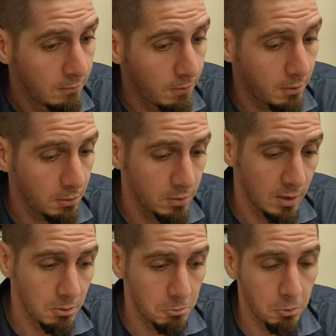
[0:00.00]
failure is
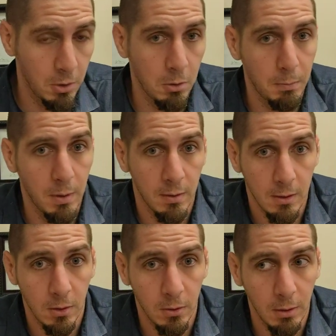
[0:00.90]
a critical part of the
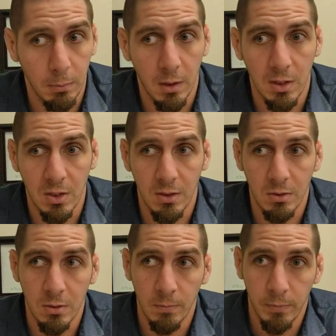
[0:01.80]
learning
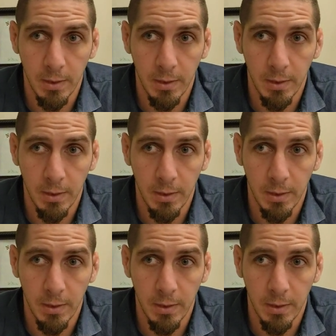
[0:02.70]
process.